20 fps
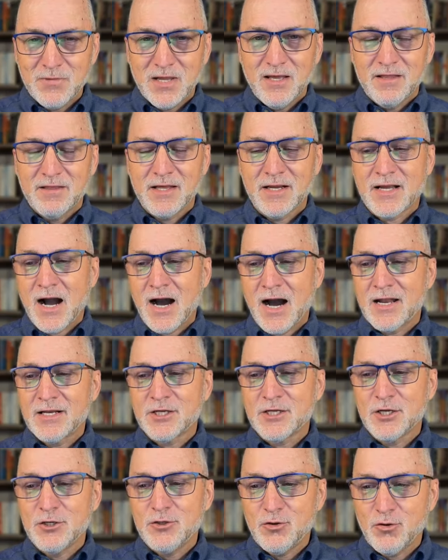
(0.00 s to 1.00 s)
that God has
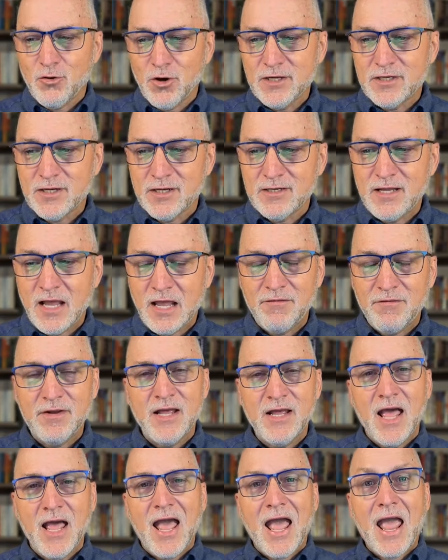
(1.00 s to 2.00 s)
anointed David,
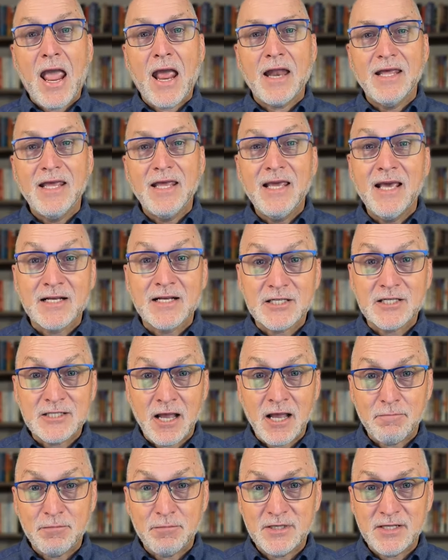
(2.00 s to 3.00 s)
and he
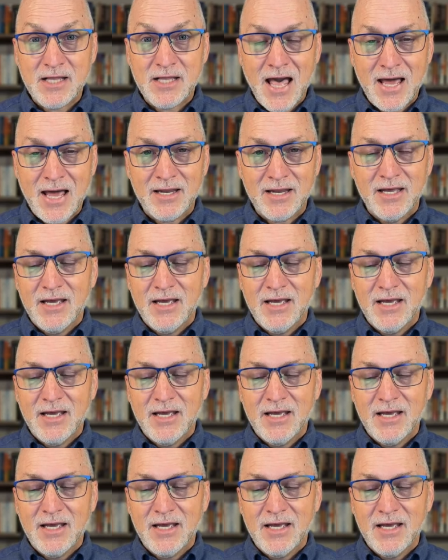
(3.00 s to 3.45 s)
accepts that.